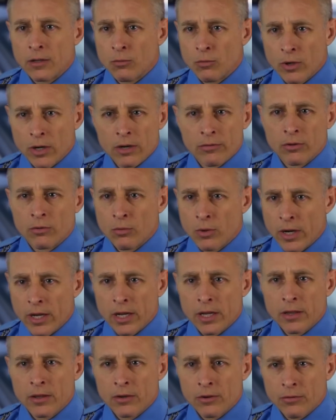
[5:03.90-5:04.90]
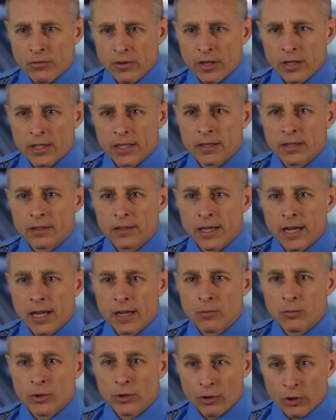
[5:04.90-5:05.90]
in whatever way they're feeling at the
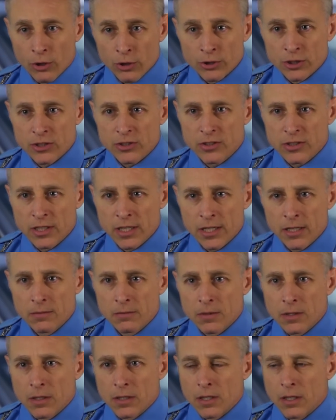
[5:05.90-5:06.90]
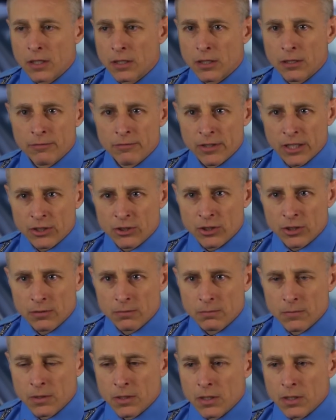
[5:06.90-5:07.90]
time with urgency and conviction.